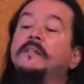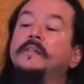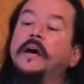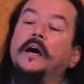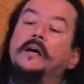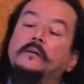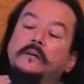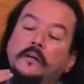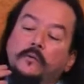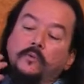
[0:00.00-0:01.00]
that
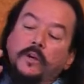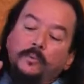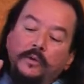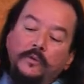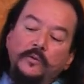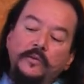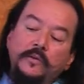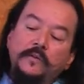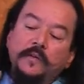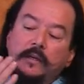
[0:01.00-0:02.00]

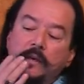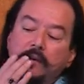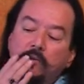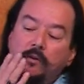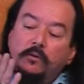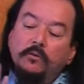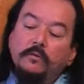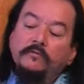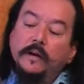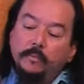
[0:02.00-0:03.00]
reproduces
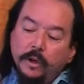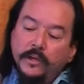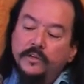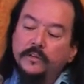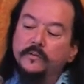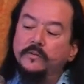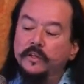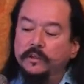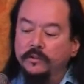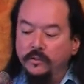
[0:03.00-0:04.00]
electrical vibrations
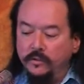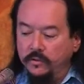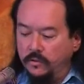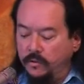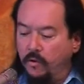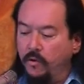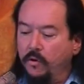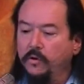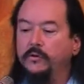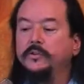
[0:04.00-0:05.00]
into
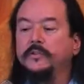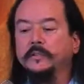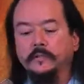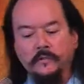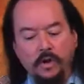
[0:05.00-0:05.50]
cords and